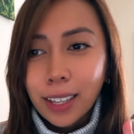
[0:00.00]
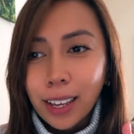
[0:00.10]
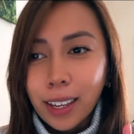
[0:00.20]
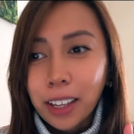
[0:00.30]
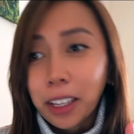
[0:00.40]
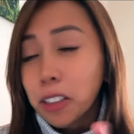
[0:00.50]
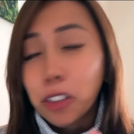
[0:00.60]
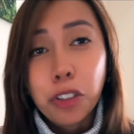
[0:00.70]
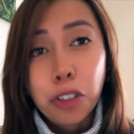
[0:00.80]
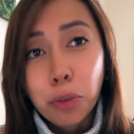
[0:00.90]
I guess
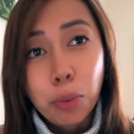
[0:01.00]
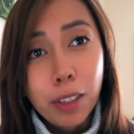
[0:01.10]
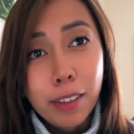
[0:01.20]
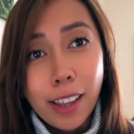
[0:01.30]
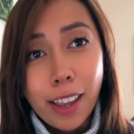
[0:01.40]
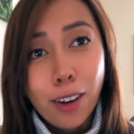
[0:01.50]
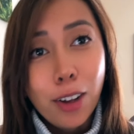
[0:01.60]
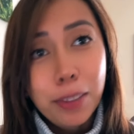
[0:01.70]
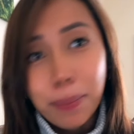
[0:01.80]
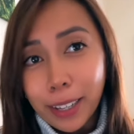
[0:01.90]
it's just what they
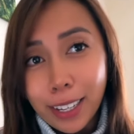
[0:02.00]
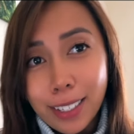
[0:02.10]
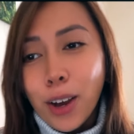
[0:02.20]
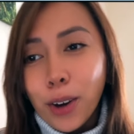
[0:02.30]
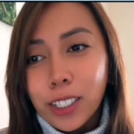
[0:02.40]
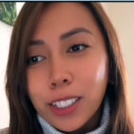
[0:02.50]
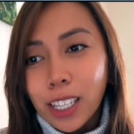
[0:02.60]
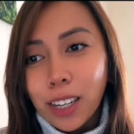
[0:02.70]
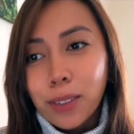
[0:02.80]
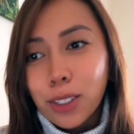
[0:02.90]
call the place or the
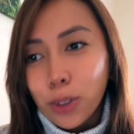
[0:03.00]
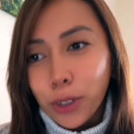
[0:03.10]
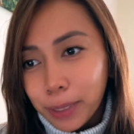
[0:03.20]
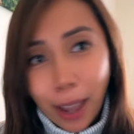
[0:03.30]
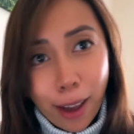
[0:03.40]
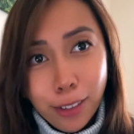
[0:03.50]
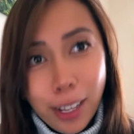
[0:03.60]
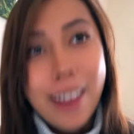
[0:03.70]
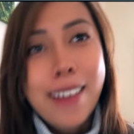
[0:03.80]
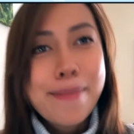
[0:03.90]
ski resort
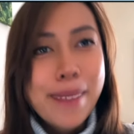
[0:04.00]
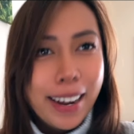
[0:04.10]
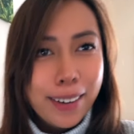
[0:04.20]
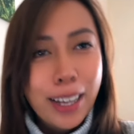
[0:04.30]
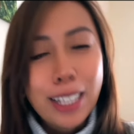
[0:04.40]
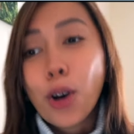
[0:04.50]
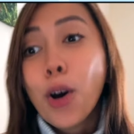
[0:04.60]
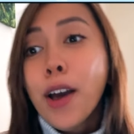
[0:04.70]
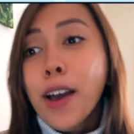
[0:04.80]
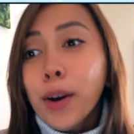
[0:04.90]
town. But anyway,
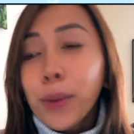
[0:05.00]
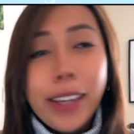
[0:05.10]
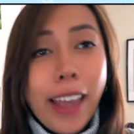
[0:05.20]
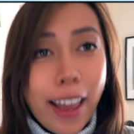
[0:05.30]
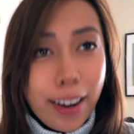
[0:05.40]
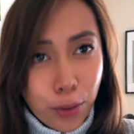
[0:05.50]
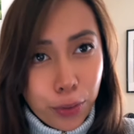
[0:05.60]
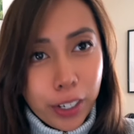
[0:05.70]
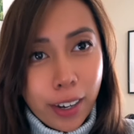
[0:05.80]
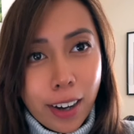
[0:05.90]
so we headed
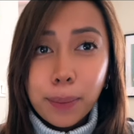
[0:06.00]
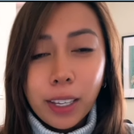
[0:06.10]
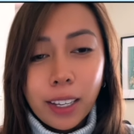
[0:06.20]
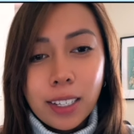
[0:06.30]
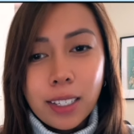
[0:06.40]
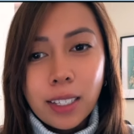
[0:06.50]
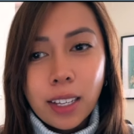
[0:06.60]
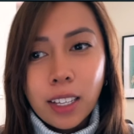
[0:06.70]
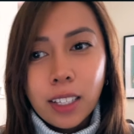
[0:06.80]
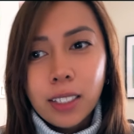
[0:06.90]
over there because
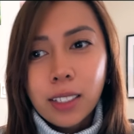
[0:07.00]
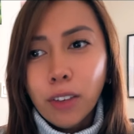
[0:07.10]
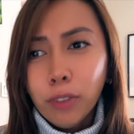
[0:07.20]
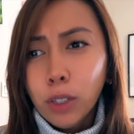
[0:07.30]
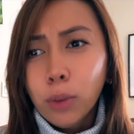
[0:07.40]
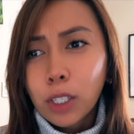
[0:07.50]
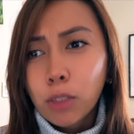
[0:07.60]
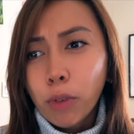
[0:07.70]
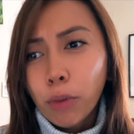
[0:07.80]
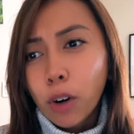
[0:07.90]
a few
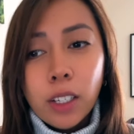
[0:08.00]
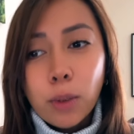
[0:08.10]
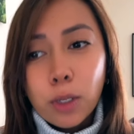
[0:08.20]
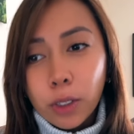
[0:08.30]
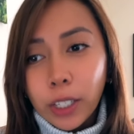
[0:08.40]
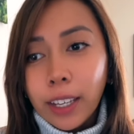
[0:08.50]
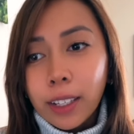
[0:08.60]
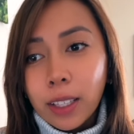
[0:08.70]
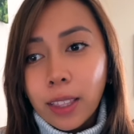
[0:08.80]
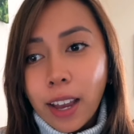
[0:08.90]
weeks before he was looking
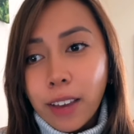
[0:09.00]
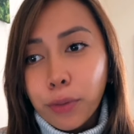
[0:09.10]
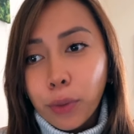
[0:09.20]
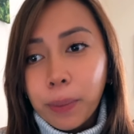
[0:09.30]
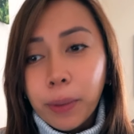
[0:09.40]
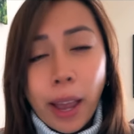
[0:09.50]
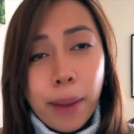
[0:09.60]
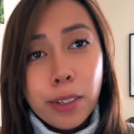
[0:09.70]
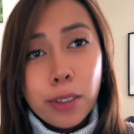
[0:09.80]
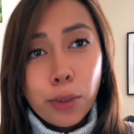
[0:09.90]
at the live web
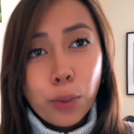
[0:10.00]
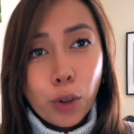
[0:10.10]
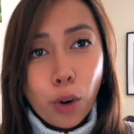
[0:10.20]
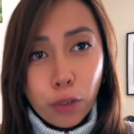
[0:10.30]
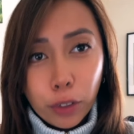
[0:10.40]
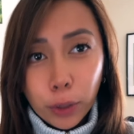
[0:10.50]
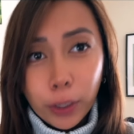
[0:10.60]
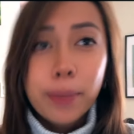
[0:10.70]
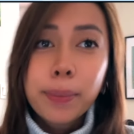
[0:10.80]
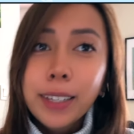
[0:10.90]
cameras that were
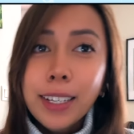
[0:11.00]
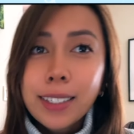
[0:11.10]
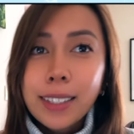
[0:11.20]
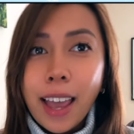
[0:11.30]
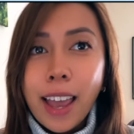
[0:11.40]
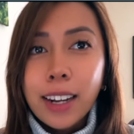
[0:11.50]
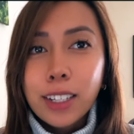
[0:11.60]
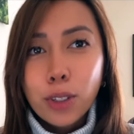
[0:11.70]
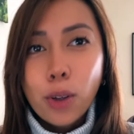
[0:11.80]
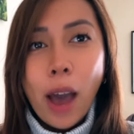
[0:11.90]
overlooking the place, and
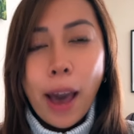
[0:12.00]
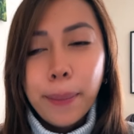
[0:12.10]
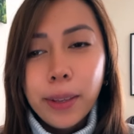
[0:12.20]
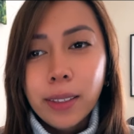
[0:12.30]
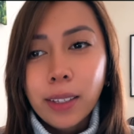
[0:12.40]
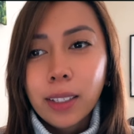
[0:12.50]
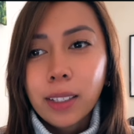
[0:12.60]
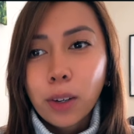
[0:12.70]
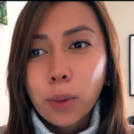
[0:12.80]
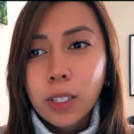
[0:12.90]
it just so happened
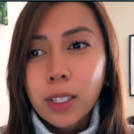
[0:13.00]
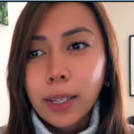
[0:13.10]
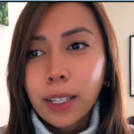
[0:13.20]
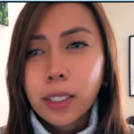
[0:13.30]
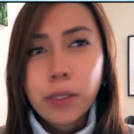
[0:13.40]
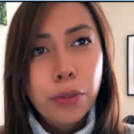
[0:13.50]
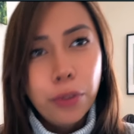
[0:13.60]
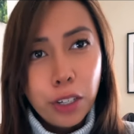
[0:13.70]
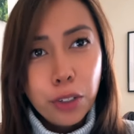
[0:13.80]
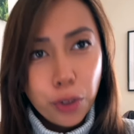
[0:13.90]
that there was like some
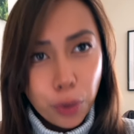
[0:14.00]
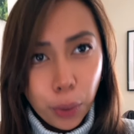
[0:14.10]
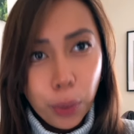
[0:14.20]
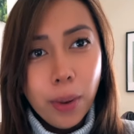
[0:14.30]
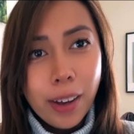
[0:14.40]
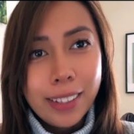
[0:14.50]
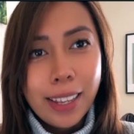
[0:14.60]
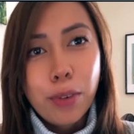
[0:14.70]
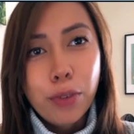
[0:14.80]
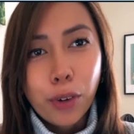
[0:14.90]
fresh snow a
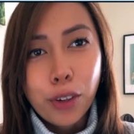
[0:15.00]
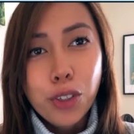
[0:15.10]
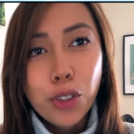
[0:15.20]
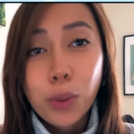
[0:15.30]
day before, so we